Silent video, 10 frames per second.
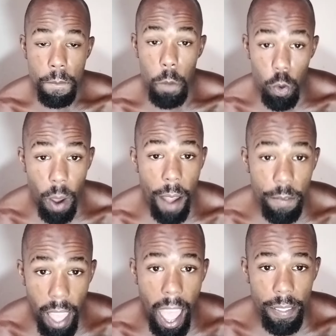When you
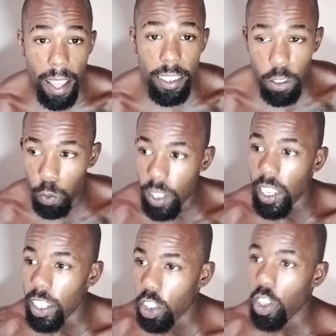have that, that is
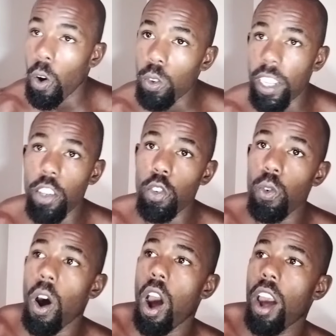when it shows that
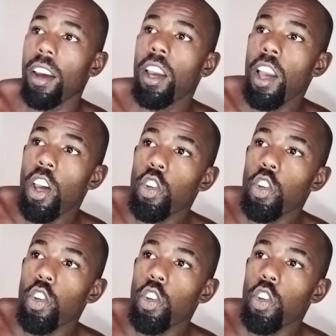you are